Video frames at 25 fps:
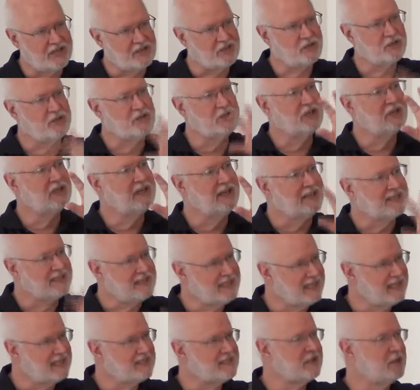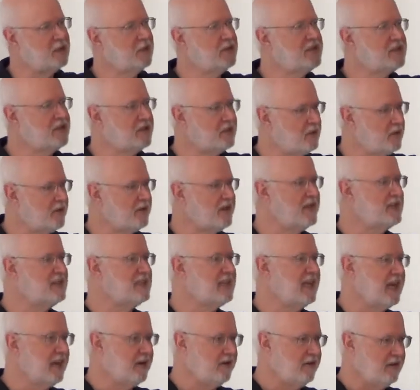Chesterton and C.S. Lewis and Dorothy
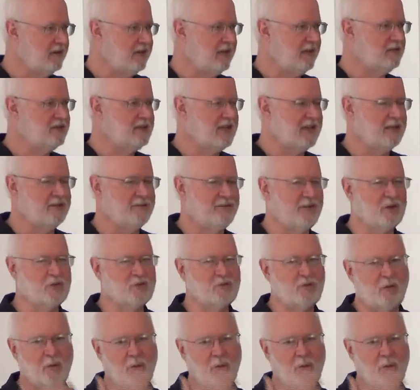Sayer and those kind of folks.